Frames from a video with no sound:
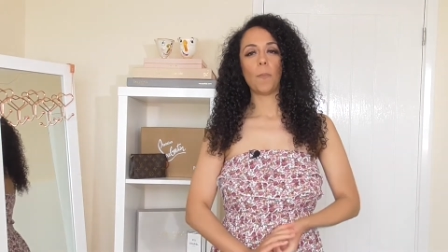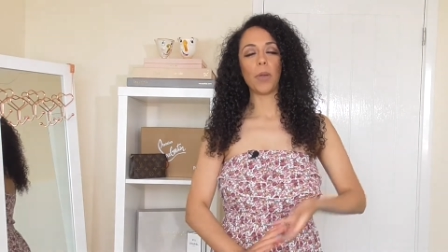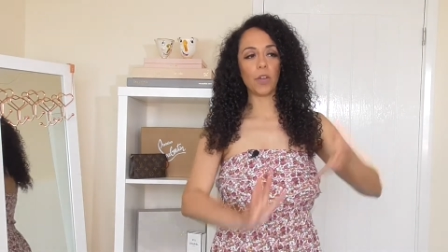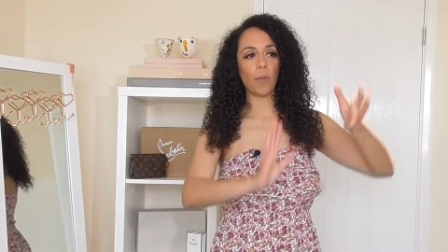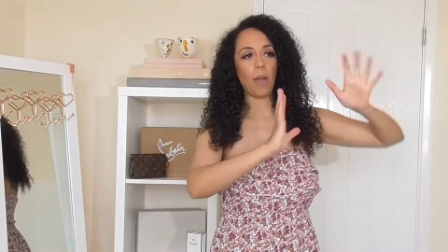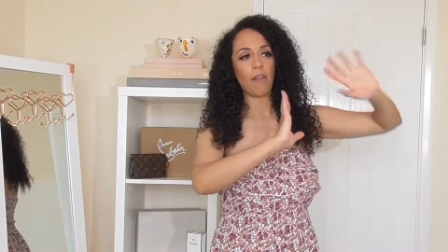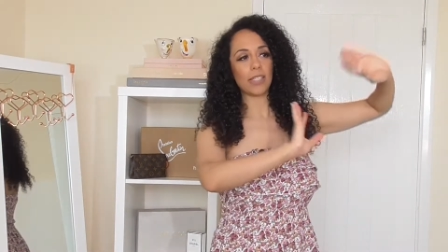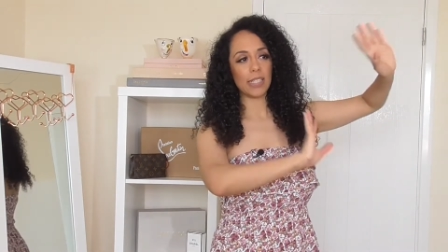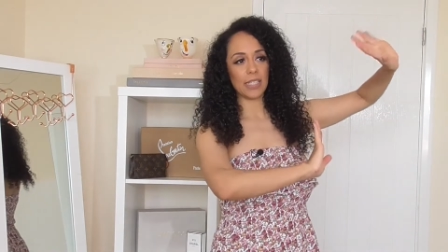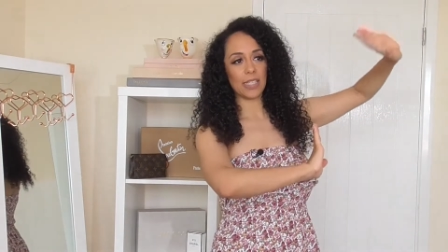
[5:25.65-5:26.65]
But in
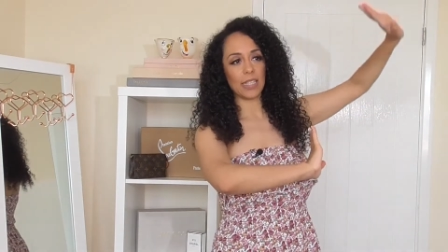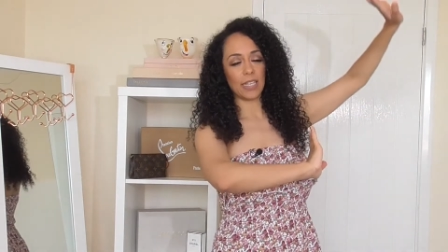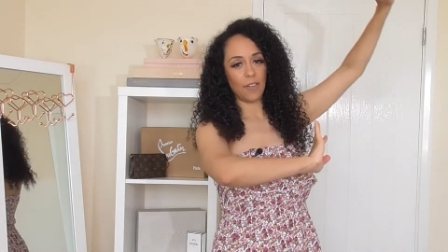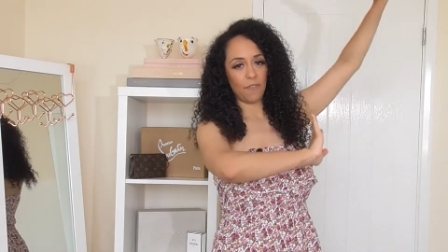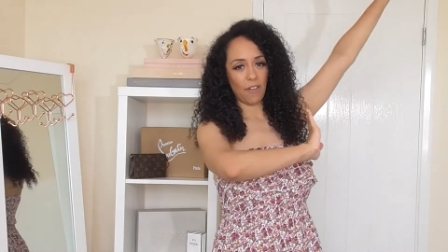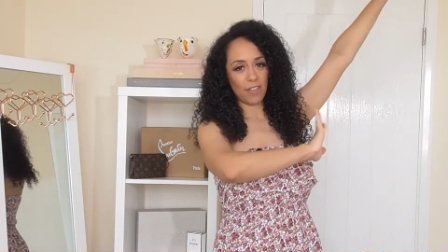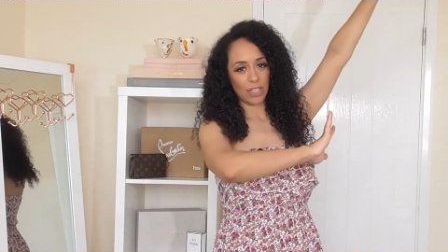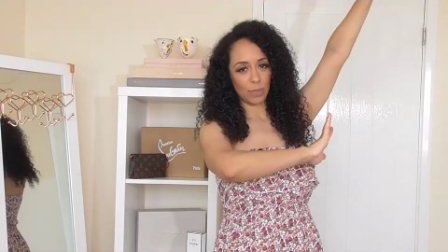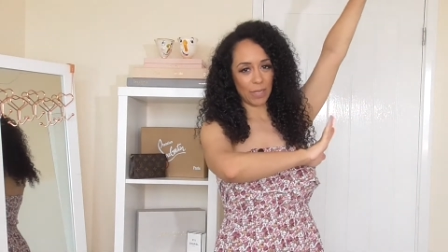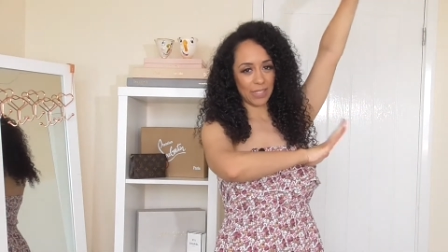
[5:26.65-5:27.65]
comparison to the very
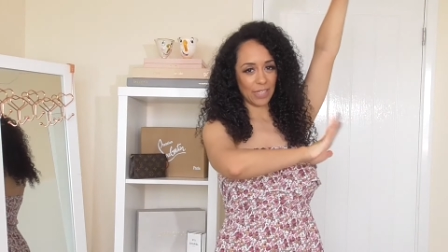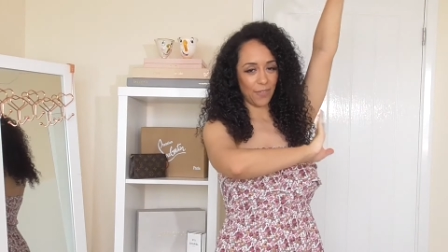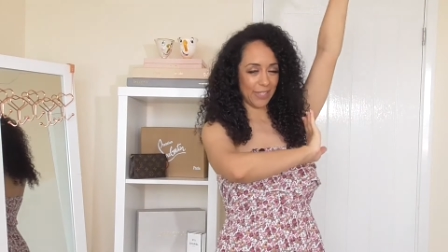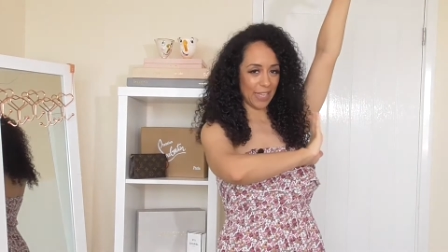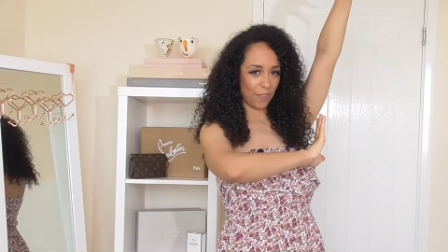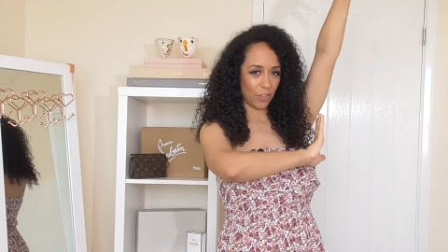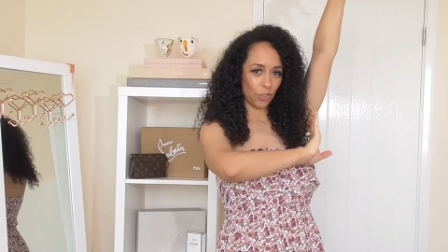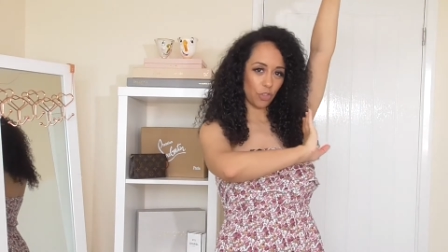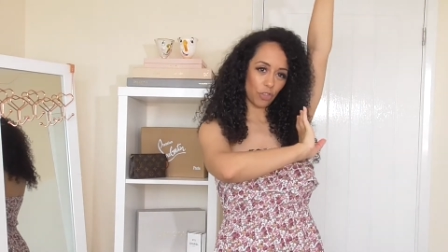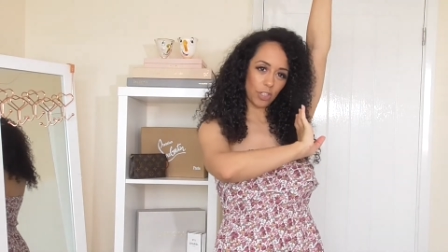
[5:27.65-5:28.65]
expensive seven
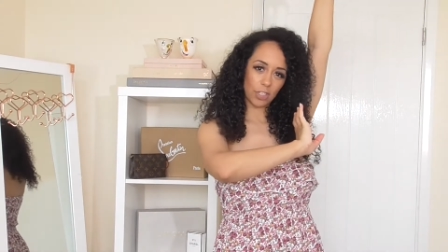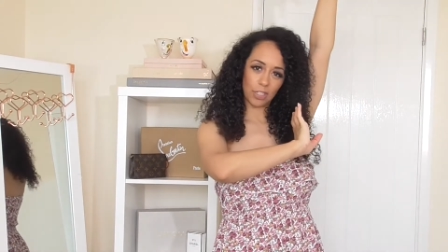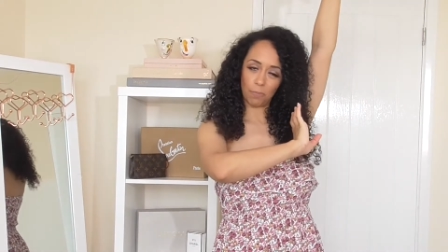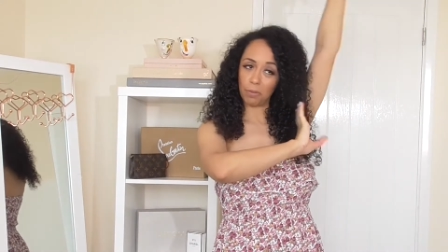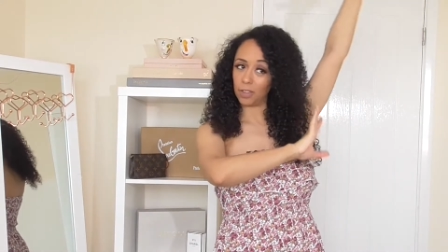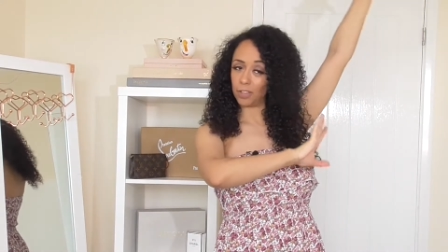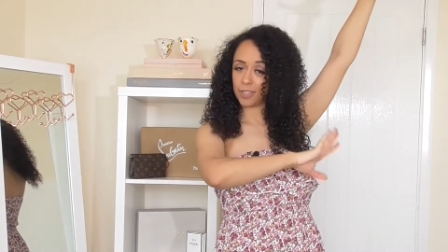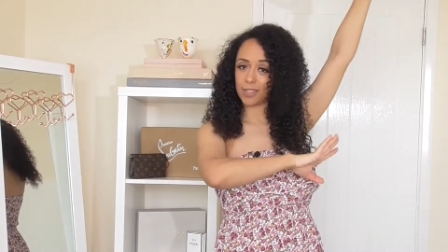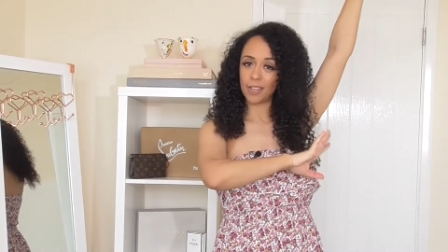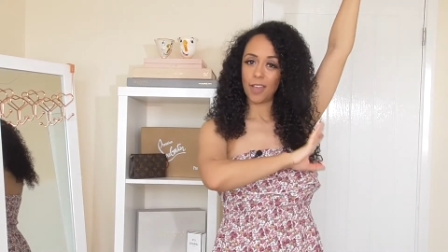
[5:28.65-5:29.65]
hundred
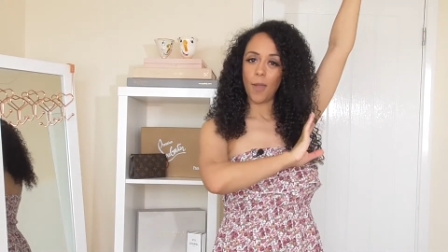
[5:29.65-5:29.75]
plus